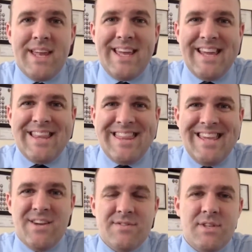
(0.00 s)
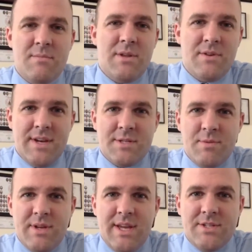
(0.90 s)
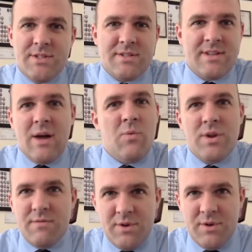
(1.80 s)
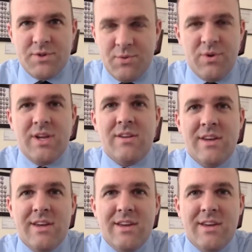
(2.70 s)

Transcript: I mean, I can't think of some other explanation that's not one of those 3.